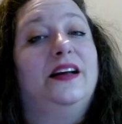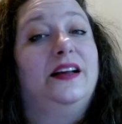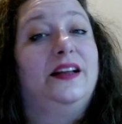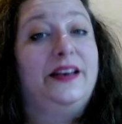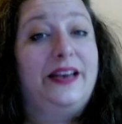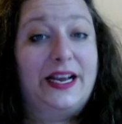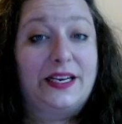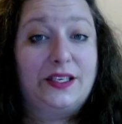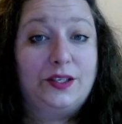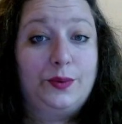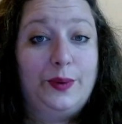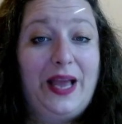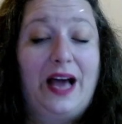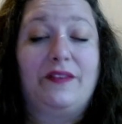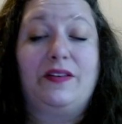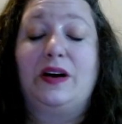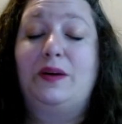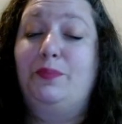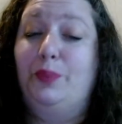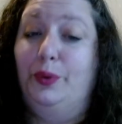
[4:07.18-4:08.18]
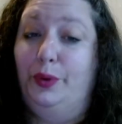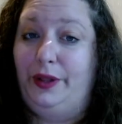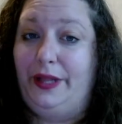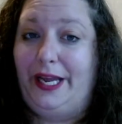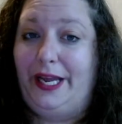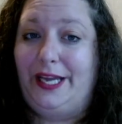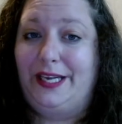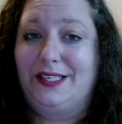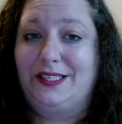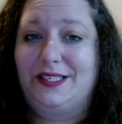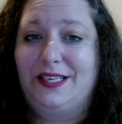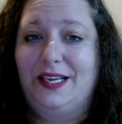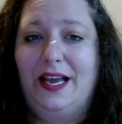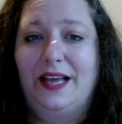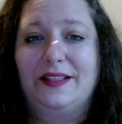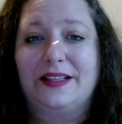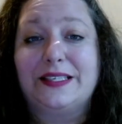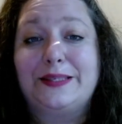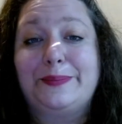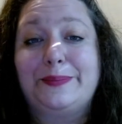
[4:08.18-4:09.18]
Next we have ebullient,
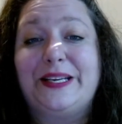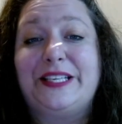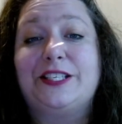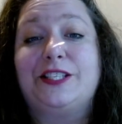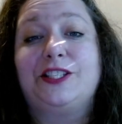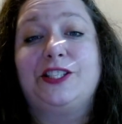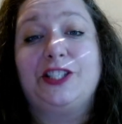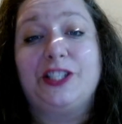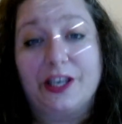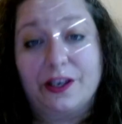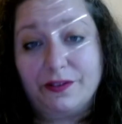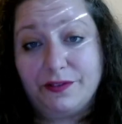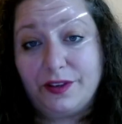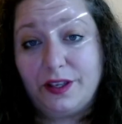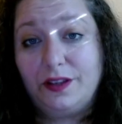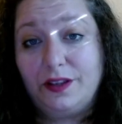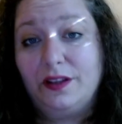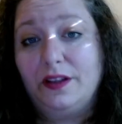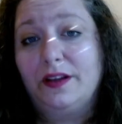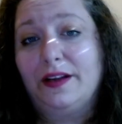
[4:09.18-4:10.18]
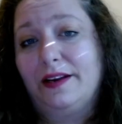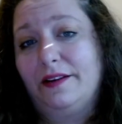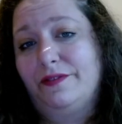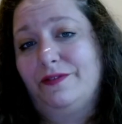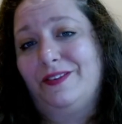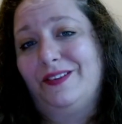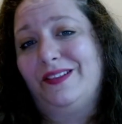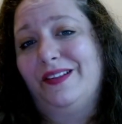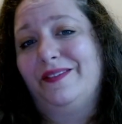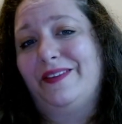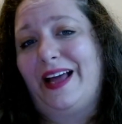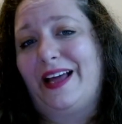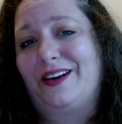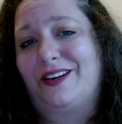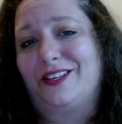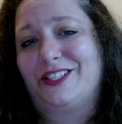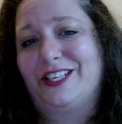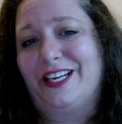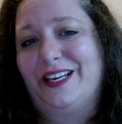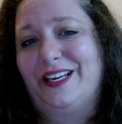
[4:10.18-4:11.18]
and this means cheerful and full of
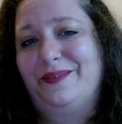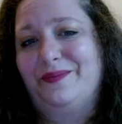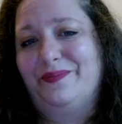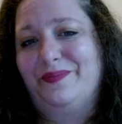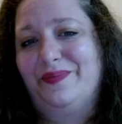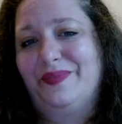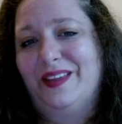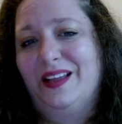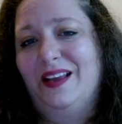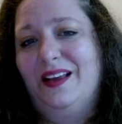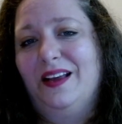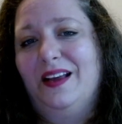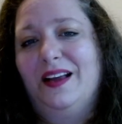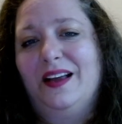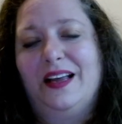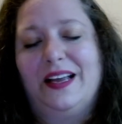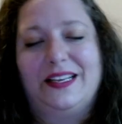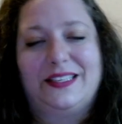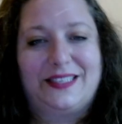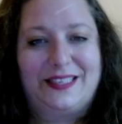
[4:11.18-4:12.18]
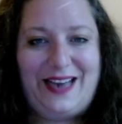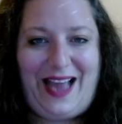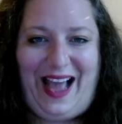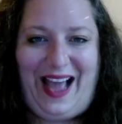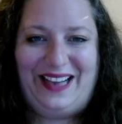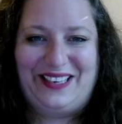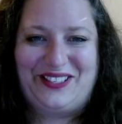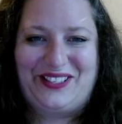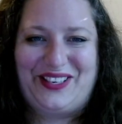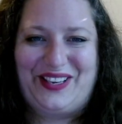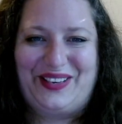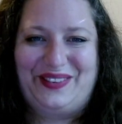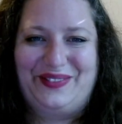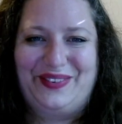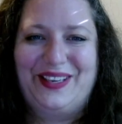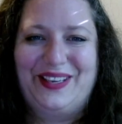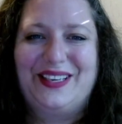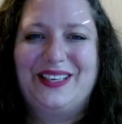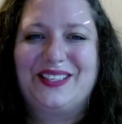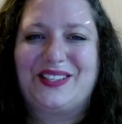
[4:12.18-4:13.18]
energy. It's an adjective.
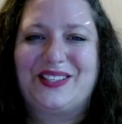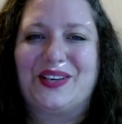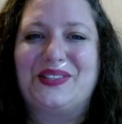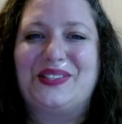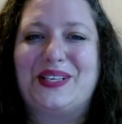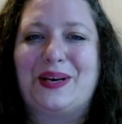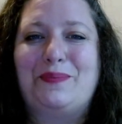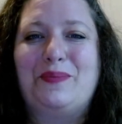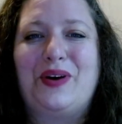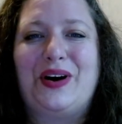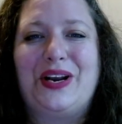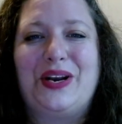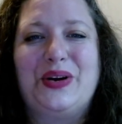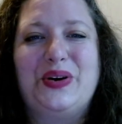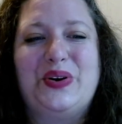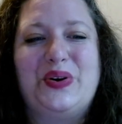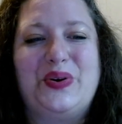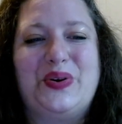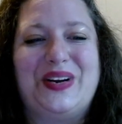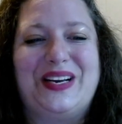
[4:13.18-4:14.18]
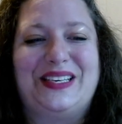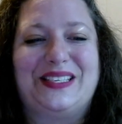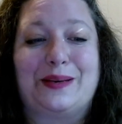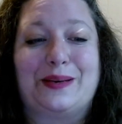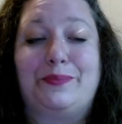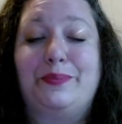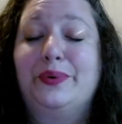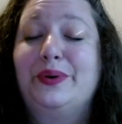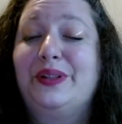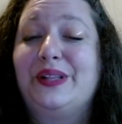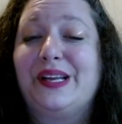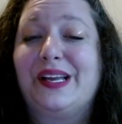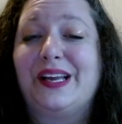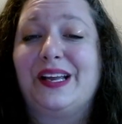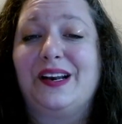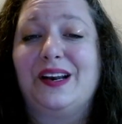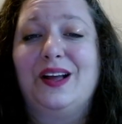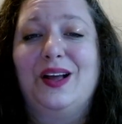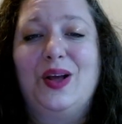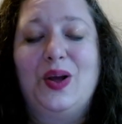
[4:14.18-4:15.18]
So someone who is
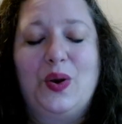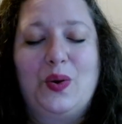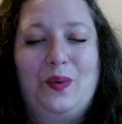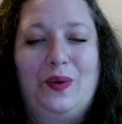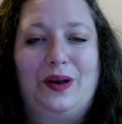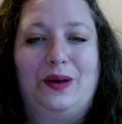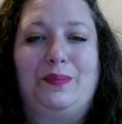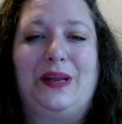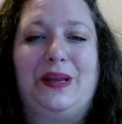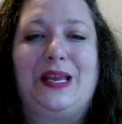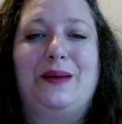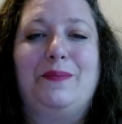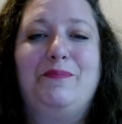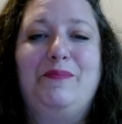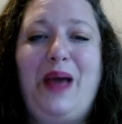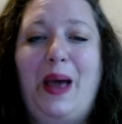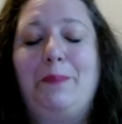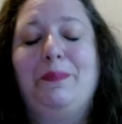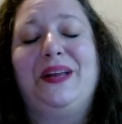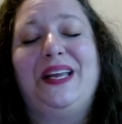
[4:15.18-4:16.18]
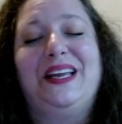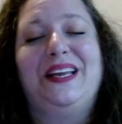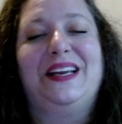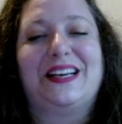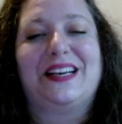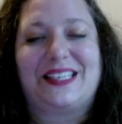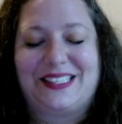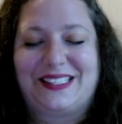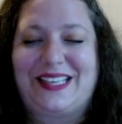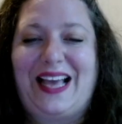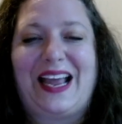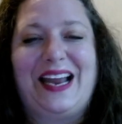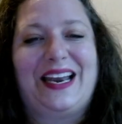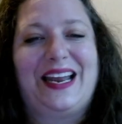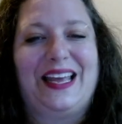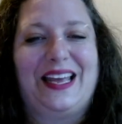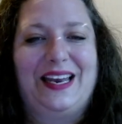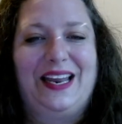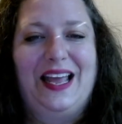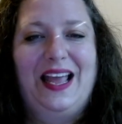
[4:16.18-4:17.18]
ebullient will be peppy,
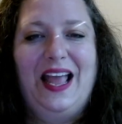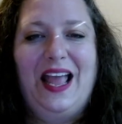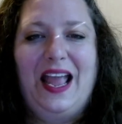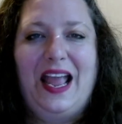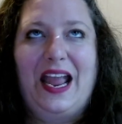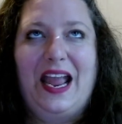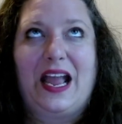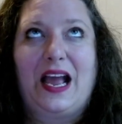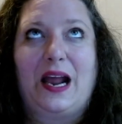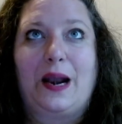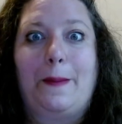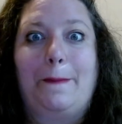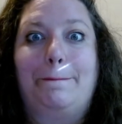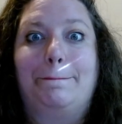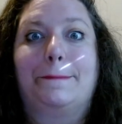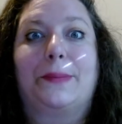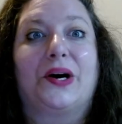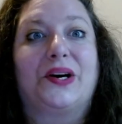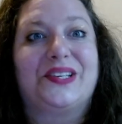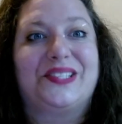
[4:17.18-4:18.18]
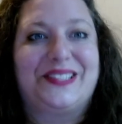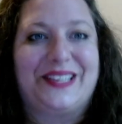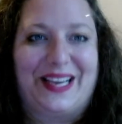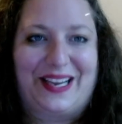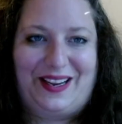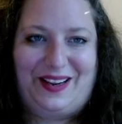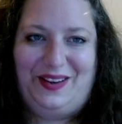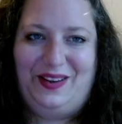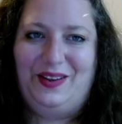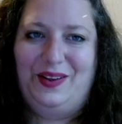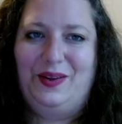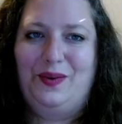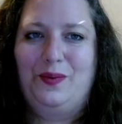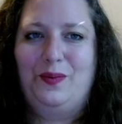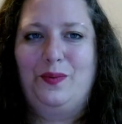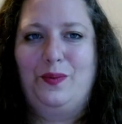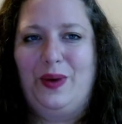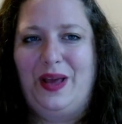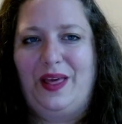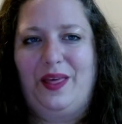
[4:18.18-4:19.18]
excited, and bursting
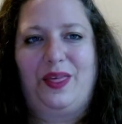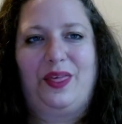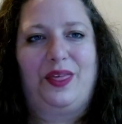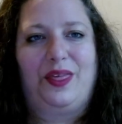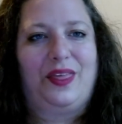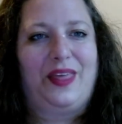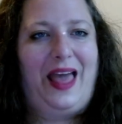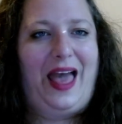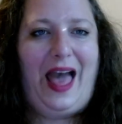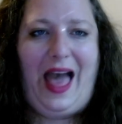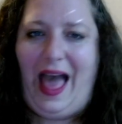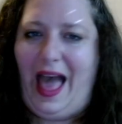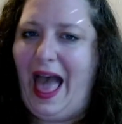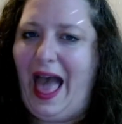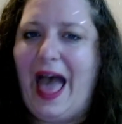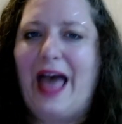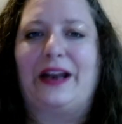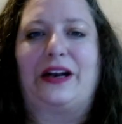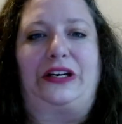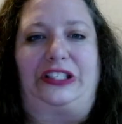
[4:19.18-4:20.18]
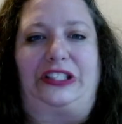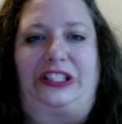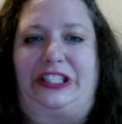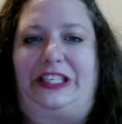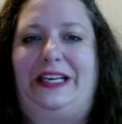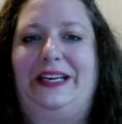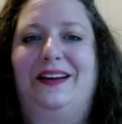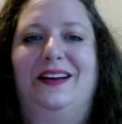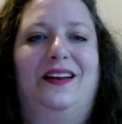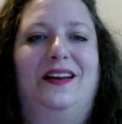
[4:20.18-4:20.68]
with energy.